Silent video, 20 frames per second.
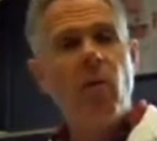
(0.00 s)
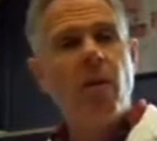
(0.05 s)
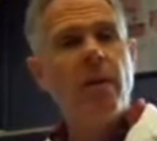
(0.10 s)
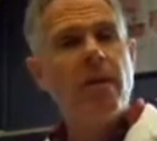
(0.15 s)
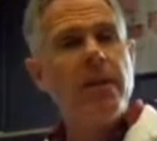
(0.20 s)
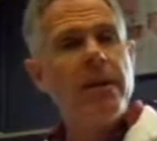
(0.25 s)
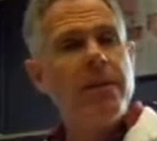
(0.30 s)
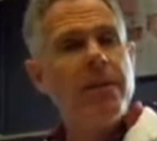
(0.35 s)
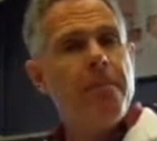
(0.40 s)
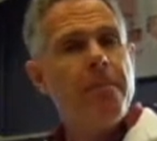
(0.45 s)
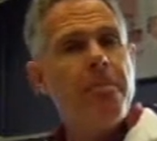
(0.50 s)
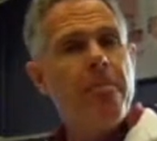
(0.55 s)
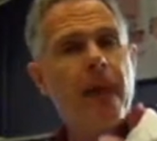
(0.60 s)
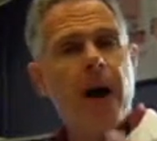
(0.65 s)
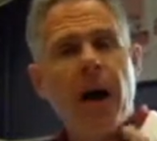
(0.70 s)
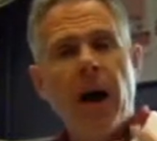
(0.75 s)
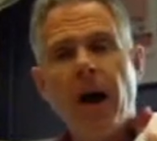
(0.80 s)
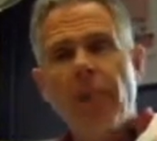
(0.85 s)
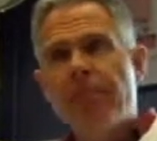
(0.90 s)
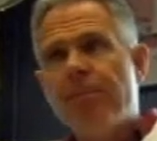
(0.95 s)
or
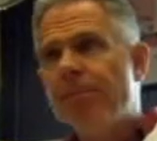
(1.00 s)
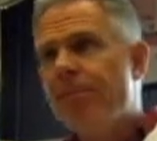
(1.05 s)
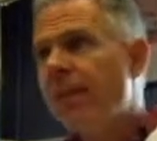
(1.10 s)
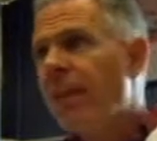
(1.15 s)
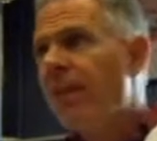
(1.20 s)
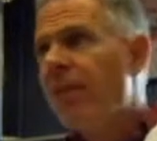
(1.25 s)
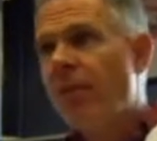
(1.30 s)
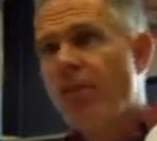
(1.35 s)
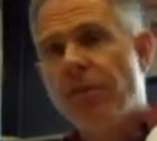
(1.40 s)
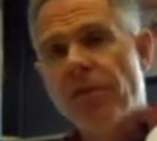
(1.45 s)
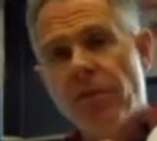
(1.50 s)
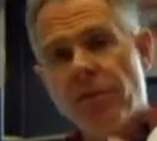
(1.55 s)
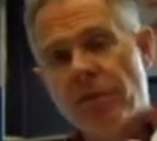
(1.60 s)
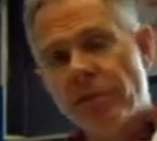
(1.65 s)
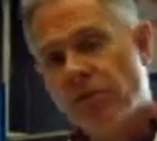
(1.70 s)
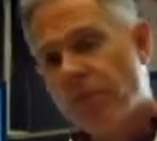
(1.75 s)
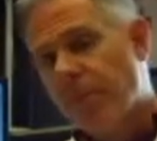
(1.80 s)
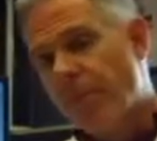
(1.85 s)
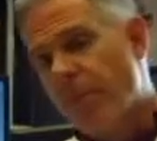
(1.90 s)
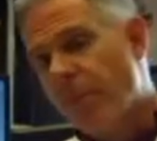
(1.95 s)
they're feeling
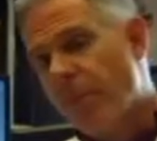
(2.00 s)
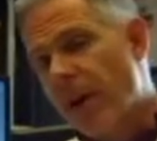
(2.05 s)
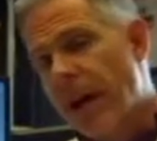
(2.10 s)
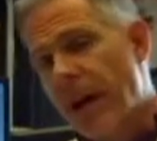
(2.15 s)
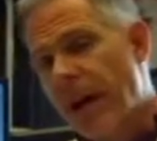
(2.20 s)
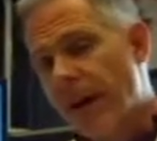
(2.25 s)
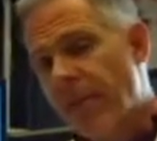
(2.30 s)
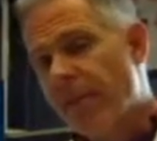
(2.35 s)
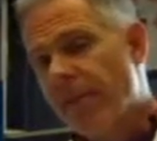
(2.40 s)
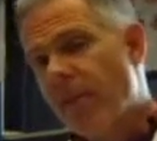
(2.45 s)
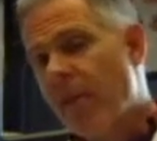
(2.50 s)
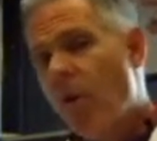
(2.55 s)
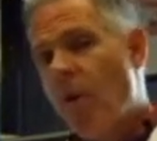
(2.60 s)
short of breath,